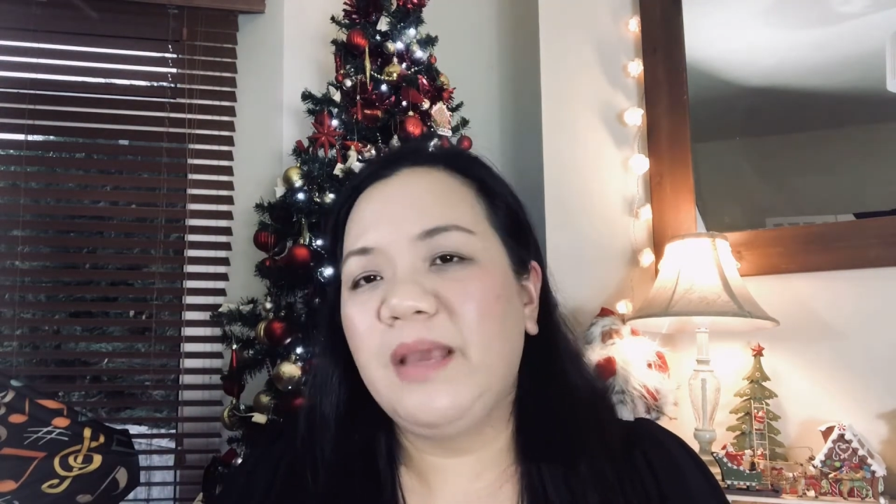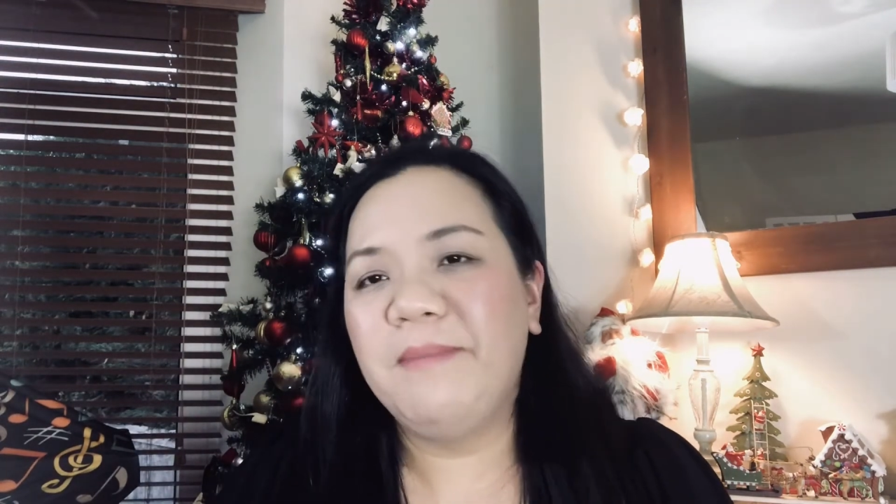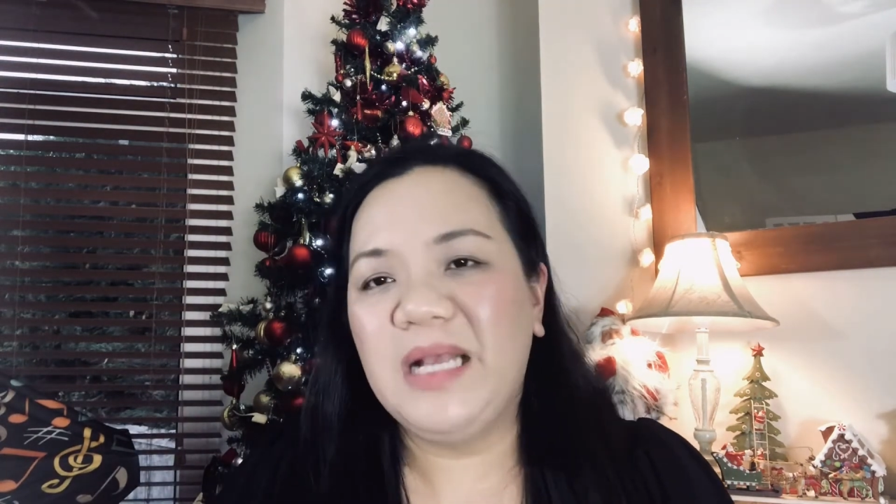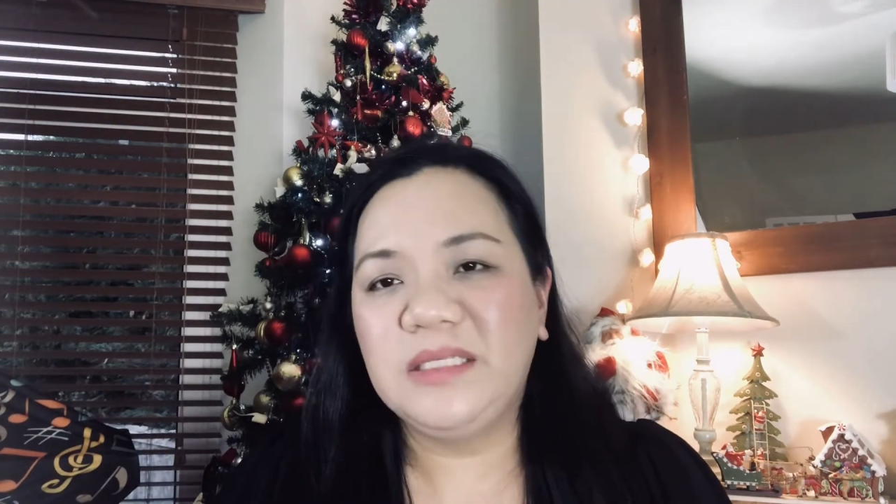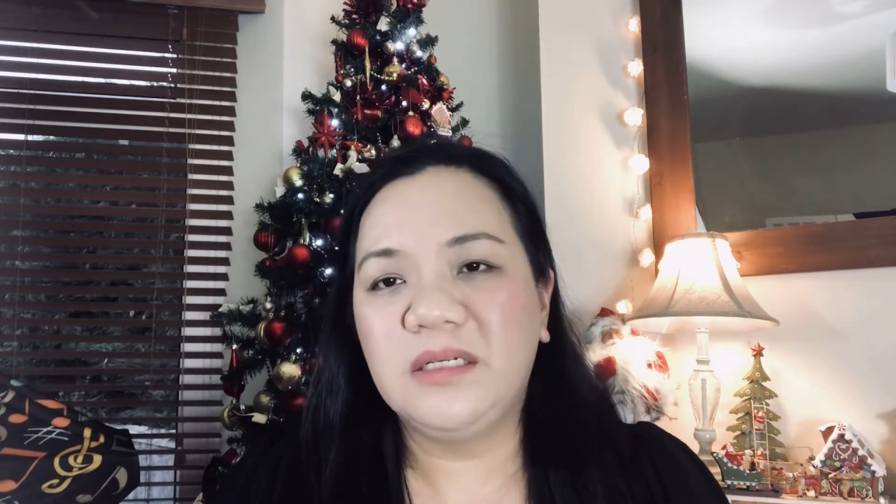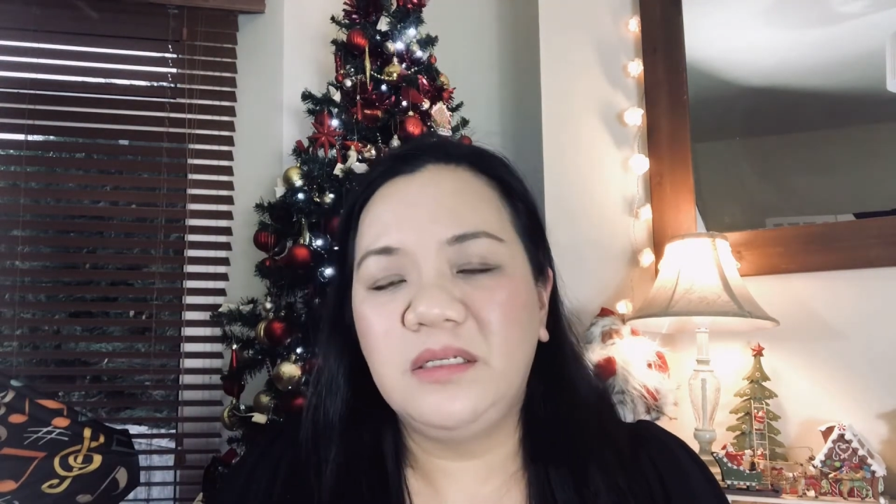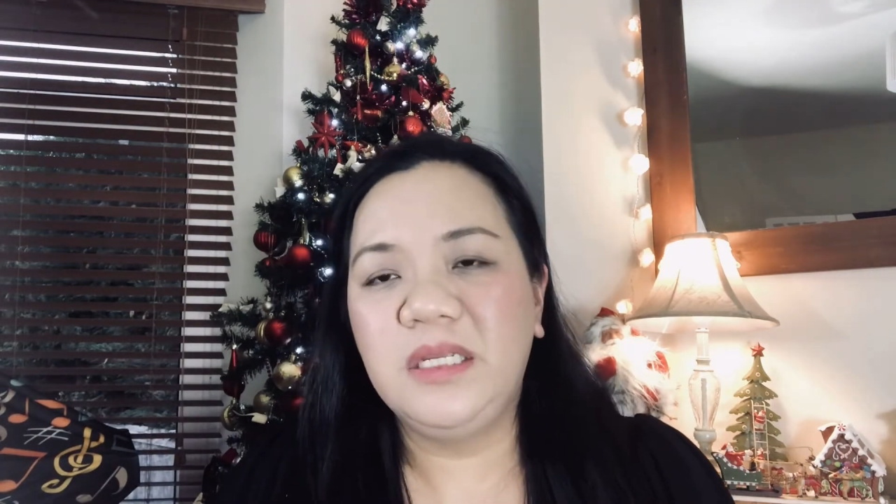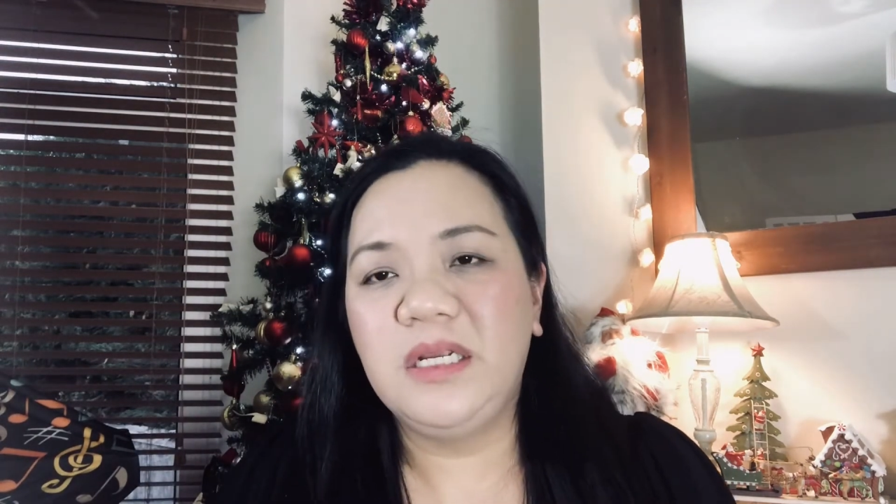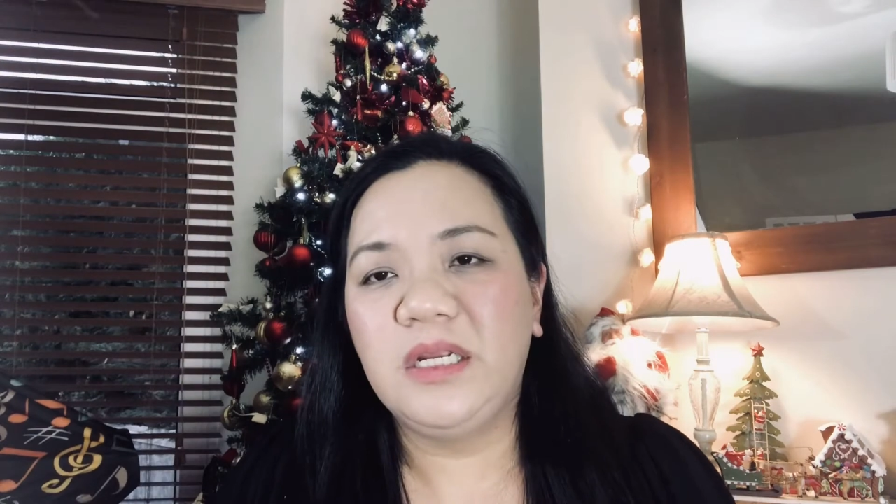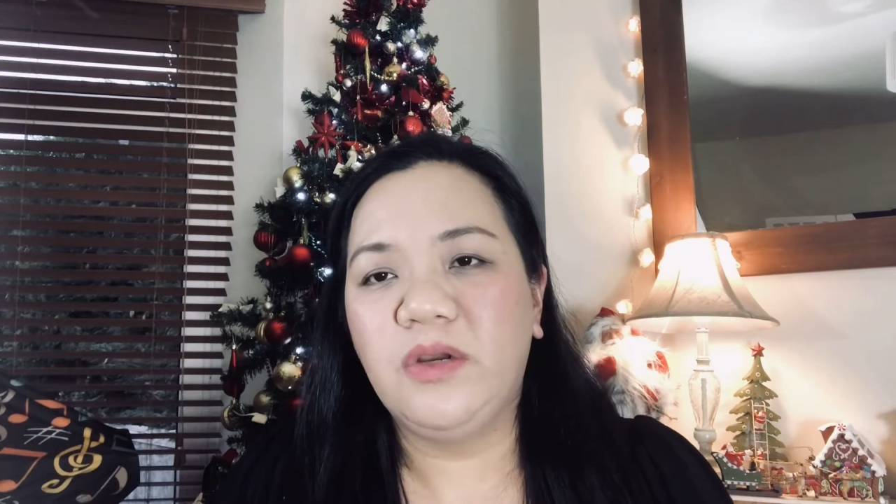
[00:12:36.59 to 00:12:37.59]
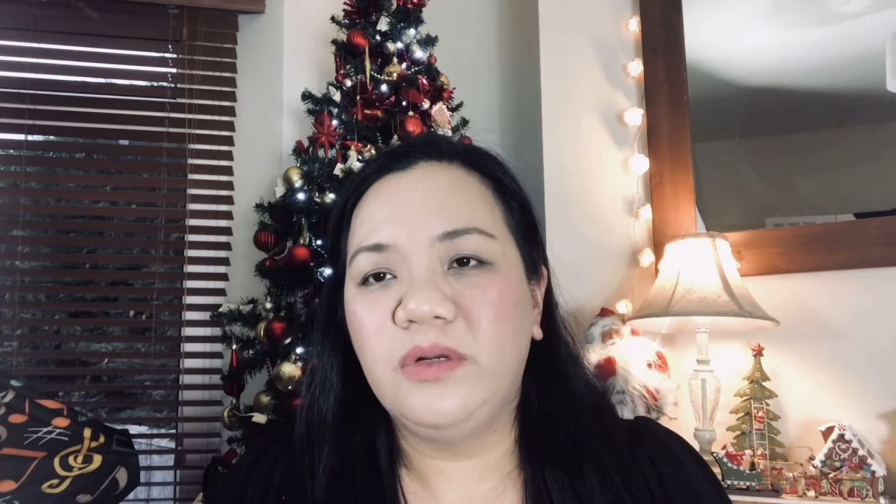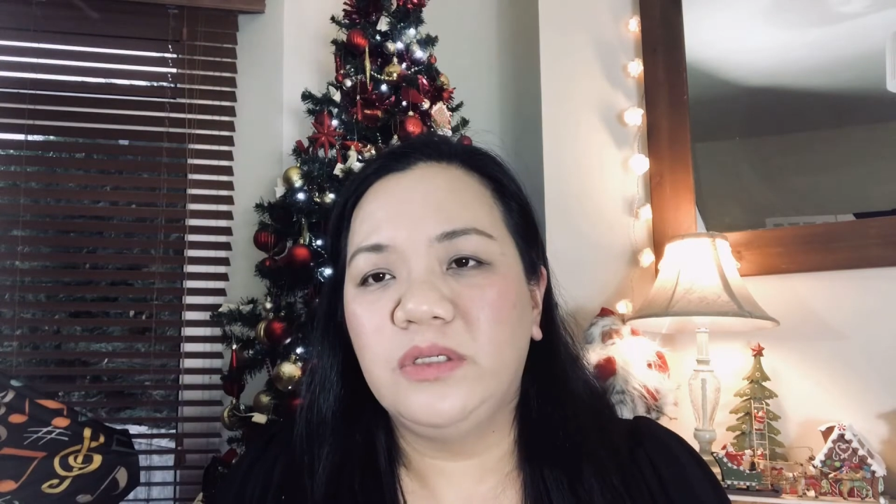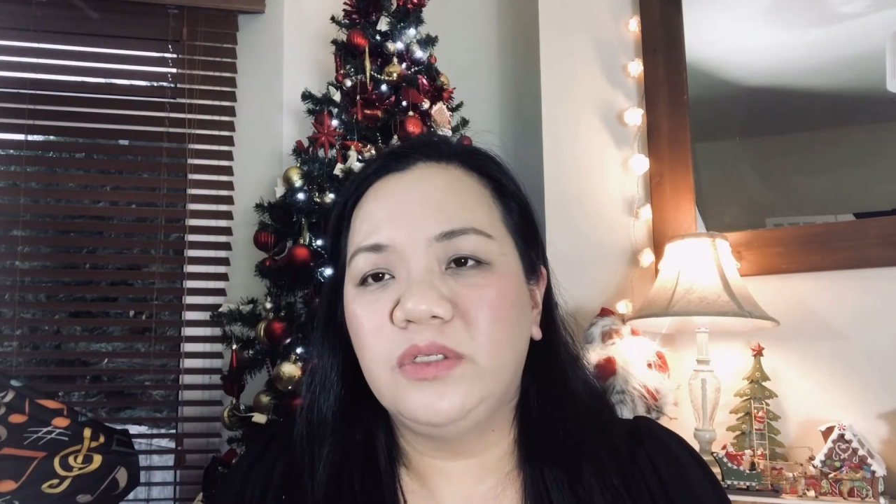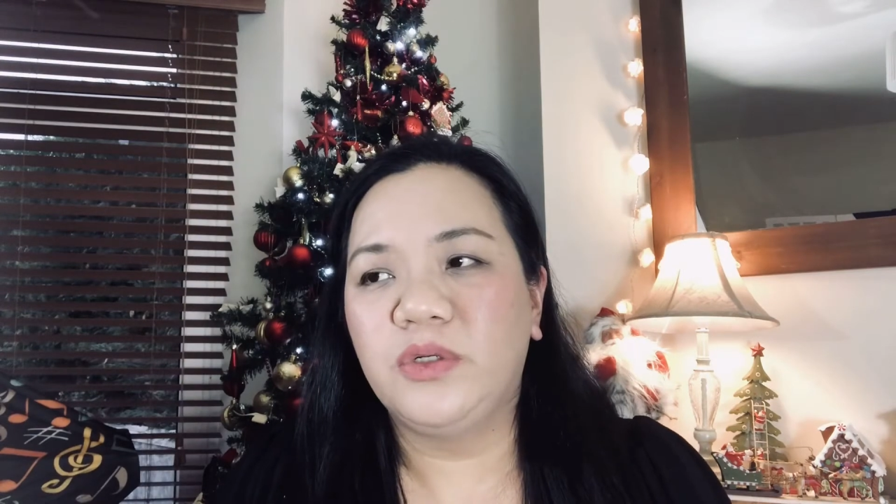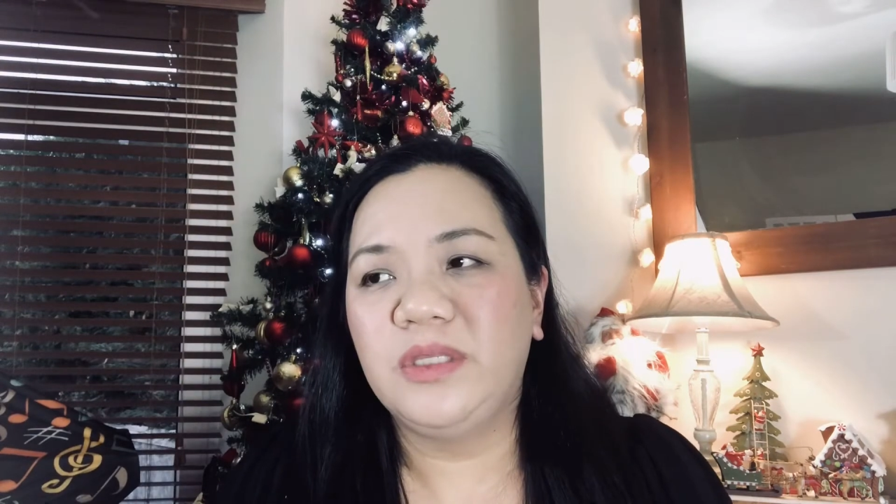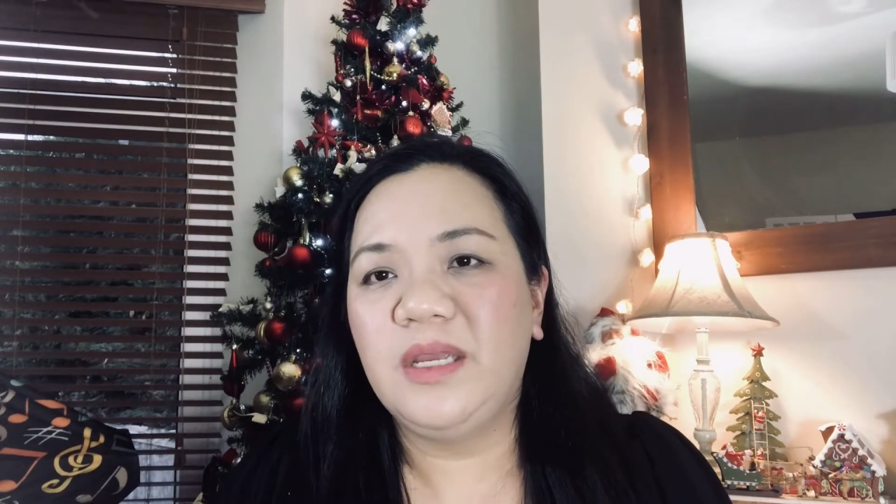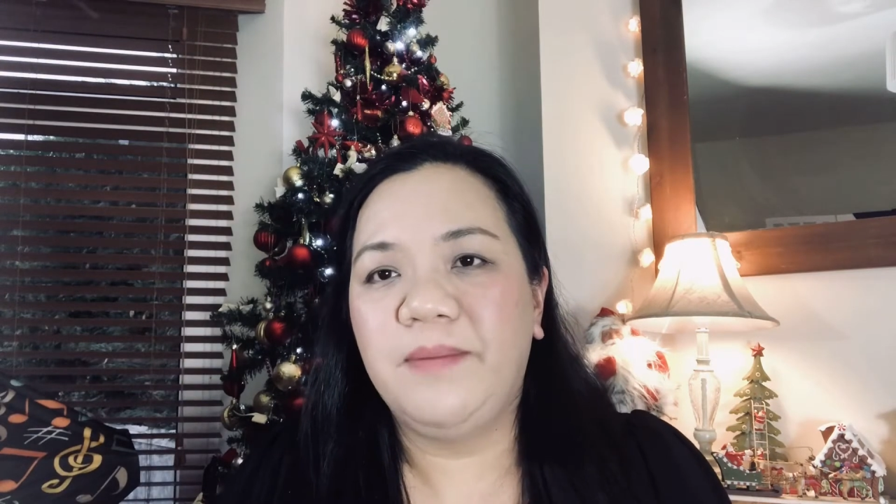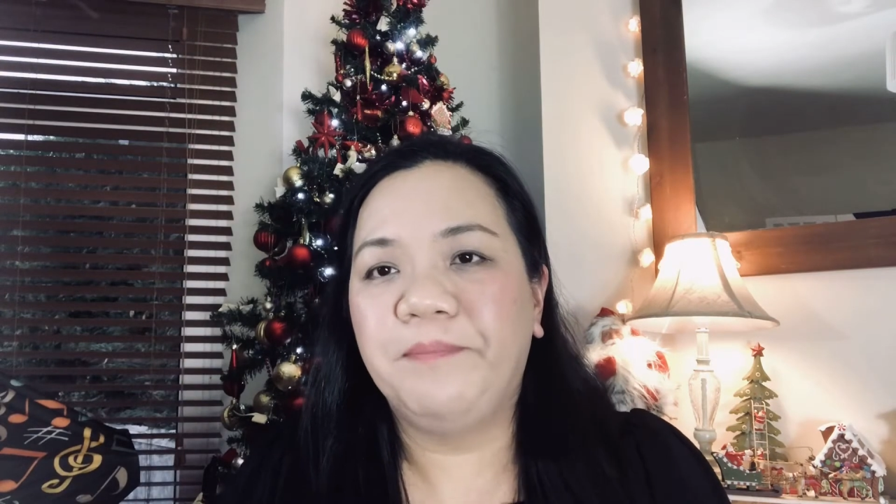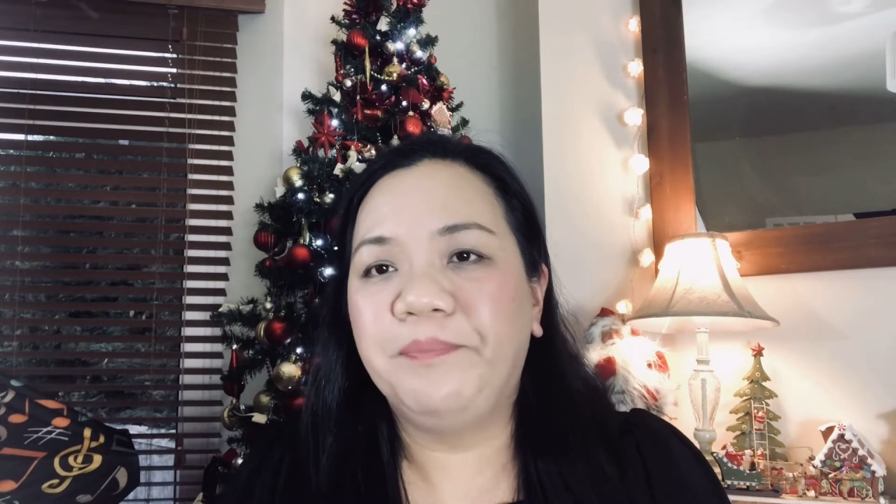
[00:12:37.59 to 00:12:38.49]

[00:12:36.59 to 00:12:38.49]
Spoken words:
master's degree on a certain